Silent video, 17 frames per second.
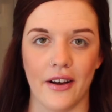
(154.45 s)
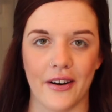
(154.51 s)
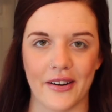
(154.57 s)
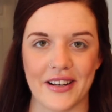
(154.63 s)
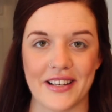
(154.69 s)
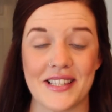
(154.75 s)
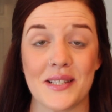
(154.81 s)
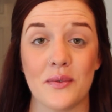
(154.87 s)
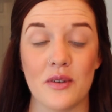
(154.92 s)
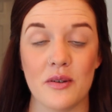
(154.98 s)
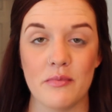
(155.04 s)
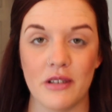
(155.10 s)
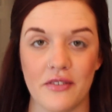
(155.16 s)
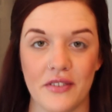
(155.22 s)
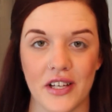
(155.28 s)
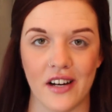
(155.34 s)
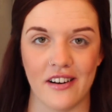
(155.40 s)
Okay, so we're
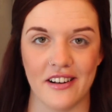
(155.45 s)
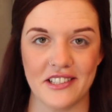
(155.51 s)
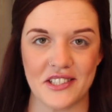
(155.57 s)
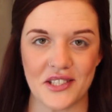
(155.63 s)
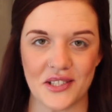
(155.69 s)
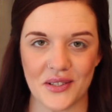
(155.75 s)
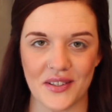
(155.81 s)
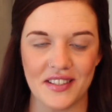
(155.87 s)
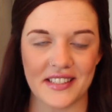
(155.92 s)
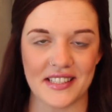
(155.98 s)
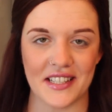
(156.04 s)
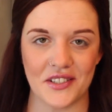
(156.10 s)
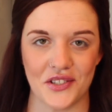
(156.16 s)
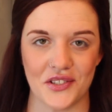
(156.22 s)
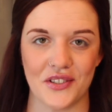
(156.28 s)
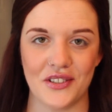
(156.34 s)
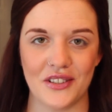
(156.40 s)
moving on to the
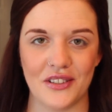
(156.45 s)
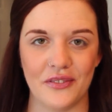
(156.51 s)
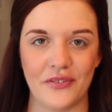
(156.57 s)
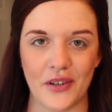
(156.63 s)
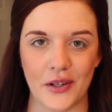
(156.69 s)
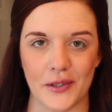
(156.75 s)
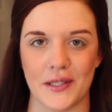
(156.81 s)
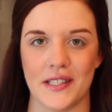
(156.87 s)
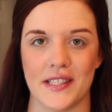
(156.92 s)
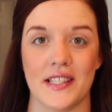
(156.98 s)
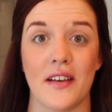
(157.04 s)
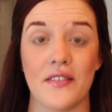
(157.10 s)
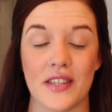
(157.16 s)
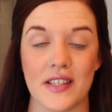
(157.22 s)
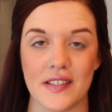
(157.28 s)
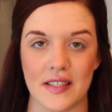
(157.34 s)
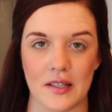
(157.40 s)
central focus
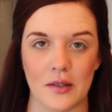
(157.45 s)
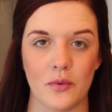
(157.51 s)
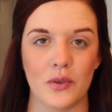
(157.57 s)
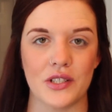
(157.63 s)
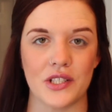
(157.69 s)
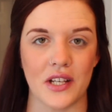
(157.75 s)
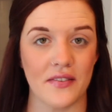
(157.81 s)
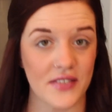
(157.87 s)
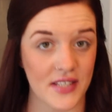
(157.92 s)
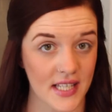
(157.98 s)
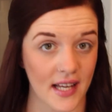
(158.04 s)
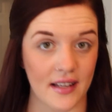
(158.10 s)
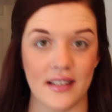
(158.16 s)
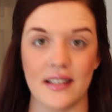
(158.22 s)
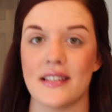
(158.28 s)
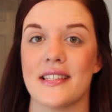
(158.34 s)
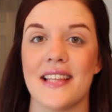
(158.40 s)
of this look, which I've
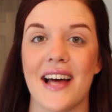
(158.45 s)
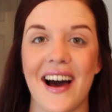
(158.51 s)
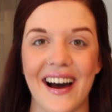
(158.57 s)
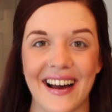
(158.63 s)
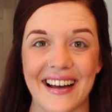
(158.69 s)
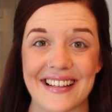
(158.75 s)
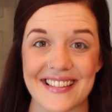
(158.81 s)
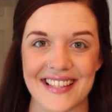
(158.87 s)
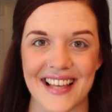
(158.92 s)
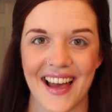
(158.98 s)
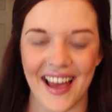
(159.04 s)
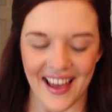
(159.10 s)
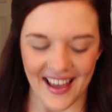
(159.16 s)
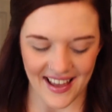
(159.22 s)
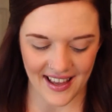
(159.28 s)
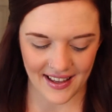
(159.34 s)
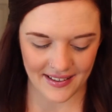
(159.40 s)
said is the eyes.
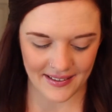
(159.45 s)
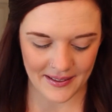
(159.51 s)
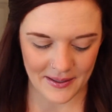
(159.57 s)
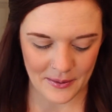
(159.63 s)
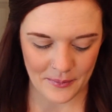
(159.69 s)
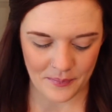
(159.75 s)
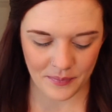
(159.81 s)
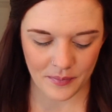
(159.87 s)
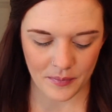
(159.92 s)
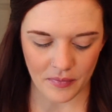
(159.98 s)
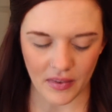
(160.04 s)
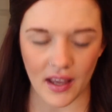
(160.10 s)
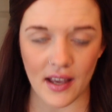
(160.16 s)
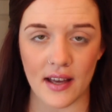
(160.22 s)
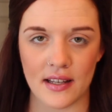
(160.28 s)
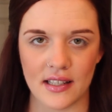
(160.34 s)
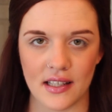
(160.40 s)
And
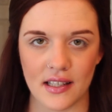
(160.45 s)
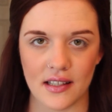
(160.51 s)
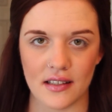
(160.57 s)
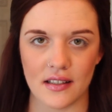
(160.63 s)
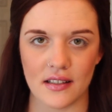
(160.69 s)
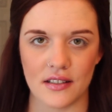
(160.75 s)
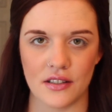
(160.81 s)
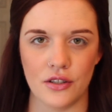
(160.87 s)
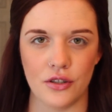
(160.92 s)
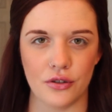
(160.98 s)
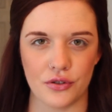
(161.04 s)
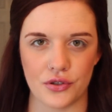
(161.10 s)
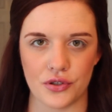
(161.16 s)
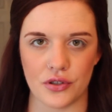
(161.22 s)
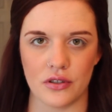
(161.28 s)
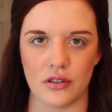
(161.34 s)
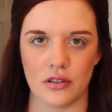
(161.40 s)
any
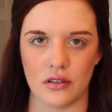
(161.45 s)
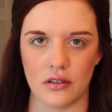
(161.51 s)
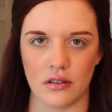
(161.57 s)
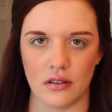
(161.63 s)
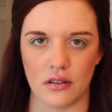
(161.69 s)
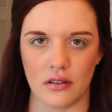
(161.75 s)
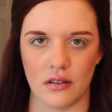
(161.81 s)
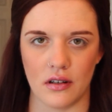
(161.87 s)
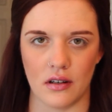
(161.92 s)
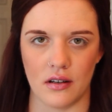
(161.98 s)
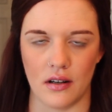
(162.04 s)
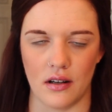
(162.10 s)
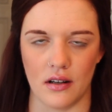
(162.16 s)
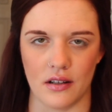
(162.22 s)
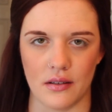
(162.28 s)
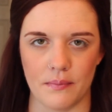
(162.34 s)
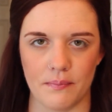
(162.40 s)
neutral
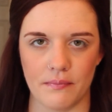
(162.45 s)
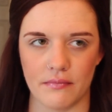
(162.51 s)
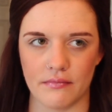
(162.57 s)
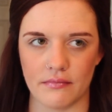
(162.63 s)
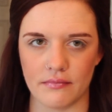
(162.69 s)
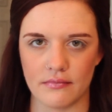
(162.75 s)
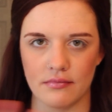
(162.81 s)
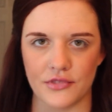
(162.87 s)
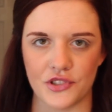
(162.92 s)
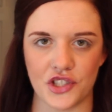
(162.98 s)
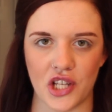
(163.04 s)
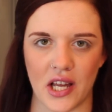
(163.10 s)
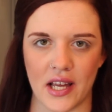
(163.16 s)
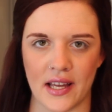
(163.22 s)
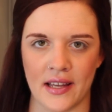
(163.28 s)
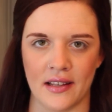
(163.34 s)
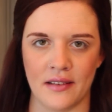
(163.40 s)

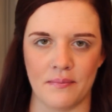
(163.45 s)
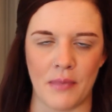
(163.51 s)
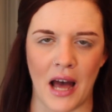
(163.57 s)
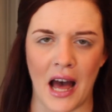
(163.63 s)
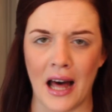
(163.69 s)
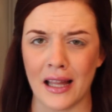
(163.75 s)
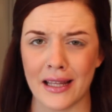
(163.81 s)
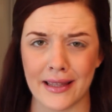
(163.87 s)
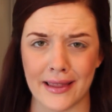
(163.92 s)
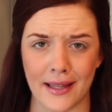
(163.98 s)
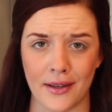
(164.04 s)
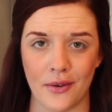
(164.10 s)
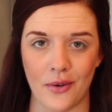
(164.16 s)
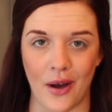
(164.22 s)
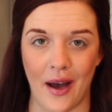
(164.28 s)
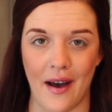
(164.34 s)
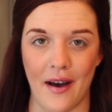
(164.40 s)
shade palette that
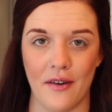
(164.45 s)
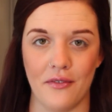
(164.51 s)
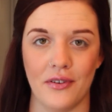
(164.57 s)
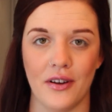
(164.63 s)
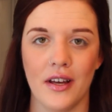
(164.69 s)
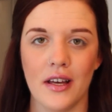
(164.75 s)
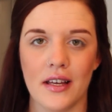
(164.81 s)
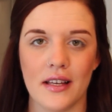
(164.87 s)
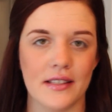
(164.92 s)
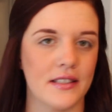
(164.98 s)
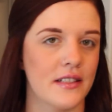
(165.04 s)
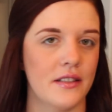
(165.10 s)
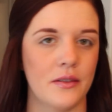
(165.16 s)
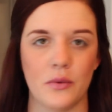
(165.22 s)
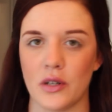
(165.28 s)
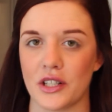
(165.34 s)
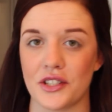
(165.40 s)
you have is going
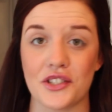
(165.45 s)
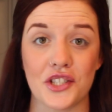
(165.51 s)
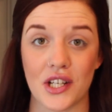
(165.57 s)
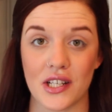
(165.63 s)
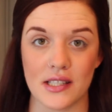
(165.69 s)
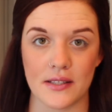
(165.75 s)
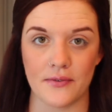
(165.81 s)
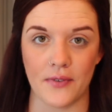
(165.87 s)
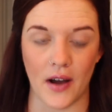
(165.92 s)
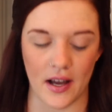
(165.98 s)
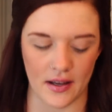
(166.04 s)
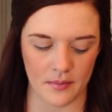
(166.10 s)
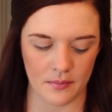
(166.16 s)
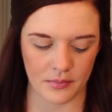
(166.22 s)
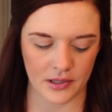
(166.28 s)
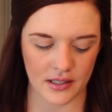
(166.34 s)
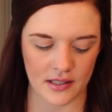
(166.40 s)
to work just
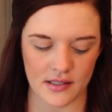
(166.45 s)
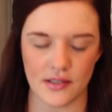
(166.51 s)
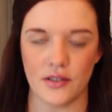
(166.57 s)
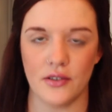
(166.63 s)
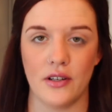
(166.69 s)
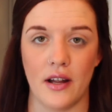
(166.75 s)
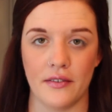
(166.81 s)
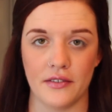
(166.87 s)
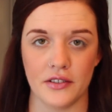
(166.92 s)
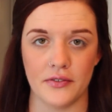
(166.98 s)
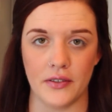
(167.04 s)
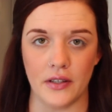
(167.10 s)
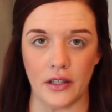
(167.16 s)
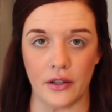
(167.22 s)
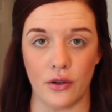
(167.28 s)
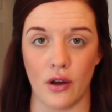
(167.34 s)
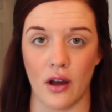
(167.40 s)
fine. Please don't ever feel
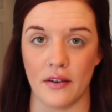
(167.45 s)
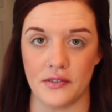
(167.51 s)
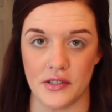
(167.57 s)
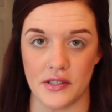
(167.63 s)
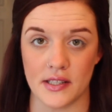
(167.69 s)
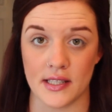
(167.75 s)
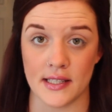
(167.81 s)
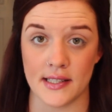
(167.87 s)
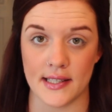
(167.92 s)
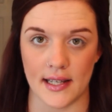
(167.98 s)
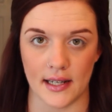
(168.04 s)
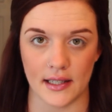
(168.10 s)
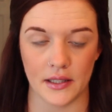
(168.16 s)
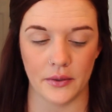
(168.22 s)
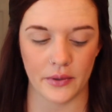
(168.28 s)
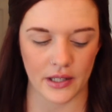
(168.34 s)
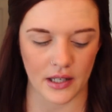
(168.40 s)
like you have to use
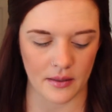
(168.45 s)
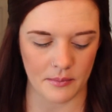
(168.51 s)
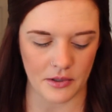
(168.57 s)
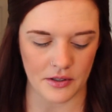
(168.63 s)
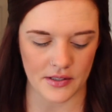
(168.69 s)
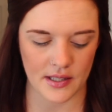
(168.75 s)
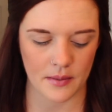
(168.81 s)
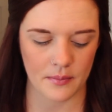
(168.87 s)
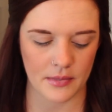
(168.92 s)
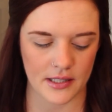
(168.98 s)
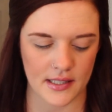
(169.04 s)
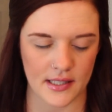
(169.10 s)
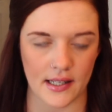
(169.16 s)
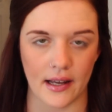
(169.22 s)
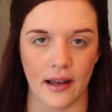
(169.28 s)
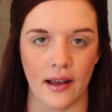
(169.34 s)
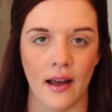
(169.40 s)
exactly what I'm using, but
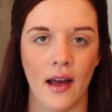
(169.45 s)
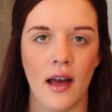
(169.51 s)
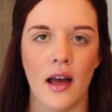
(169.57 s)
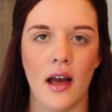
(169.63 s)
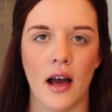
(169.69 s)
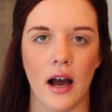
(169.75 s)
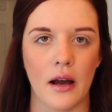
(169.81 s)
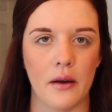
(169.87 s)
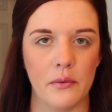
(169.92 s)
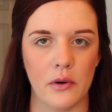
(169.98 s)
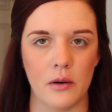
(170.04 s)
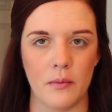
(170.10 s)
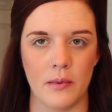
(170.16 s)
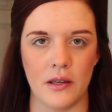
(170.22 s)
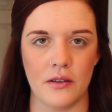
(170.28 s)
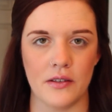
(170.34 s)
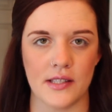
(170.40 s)
today I will
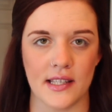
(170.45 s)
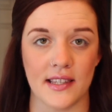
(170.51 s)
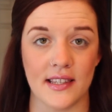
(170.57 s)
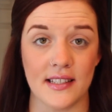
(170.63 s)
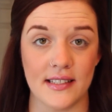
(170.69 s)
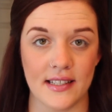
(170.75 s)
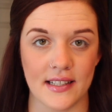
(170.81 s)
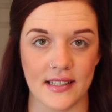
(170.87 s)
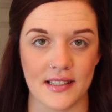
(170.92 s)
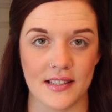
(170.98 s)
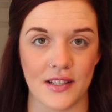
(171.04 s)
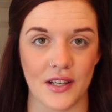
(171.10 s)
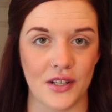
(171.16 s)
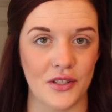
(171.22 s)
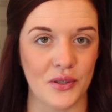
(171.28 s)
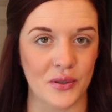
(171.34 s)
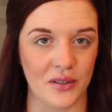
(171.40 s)
be using the NYX
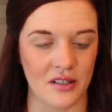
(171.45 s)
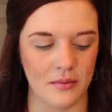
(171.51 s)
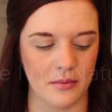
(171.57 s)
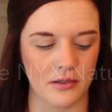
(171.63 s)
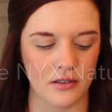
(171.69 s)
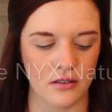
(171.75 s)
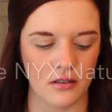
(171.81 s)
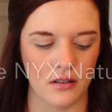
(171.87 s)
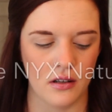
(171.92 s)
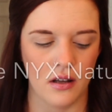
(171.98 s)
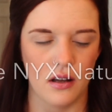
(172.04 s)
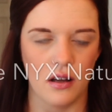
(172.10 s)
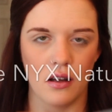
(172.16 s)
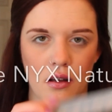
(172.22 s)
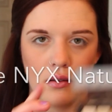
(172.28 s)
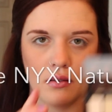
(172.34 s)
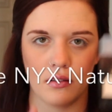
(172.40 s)
Adorable
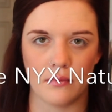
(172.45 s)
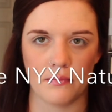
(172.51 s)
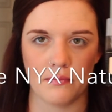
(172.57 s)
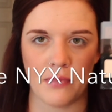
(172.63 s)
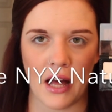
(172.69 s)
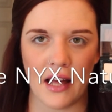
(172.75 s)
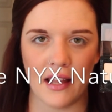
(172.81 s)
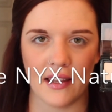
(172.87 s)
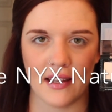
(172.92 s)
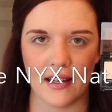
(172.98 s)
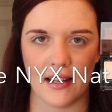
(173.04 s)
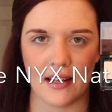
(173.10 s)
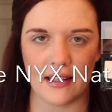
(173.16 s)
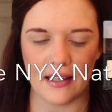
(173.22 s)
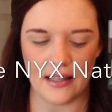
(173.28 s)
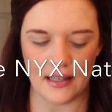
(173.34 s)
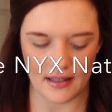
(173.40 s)
palette,
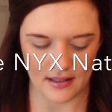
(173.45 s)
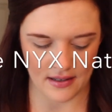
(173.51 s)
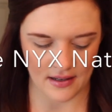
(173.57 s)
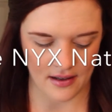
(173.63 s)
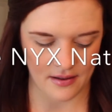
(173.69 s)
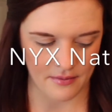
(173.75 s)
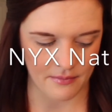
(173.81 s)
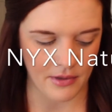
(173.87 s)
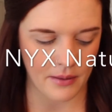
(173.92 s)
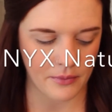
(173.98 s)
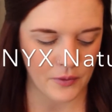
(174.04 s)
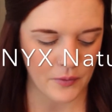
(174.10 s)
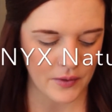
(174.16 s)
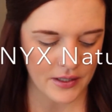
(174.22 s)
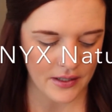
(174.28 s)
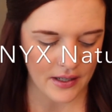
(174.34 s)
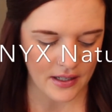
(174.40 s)
and I'm
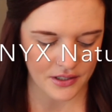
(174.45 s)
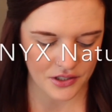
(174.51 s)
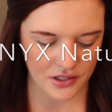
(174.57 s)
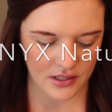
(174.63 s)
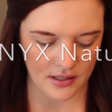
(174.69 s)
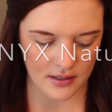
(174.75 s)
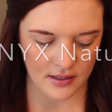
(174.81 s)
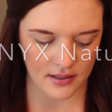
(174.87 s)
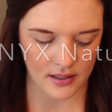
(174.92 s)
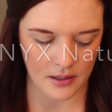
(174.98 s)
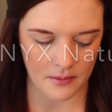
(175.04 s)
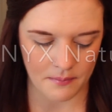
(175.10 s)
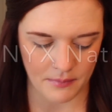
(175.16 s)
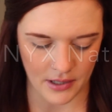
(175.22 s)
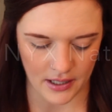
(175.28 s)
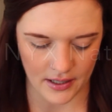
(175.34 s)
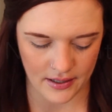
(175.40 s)
going to actually
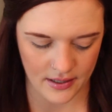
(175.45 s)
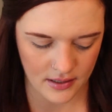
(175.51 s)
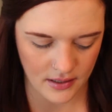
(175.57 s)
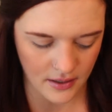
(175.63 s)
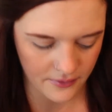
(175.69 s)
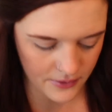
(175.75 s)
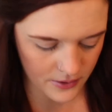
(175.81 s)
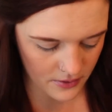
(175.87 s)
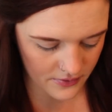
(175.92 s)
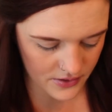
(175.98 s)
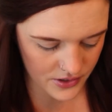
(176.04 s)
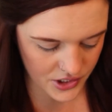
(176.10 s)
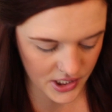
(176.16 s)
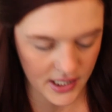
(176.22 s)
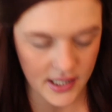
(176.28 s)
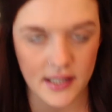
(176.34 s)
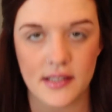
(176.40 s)
combine a few of the
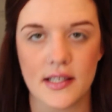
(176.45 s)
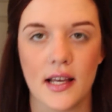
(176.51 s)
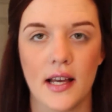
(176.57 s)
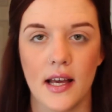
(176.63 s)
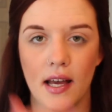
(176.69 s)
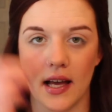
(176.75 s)
shades,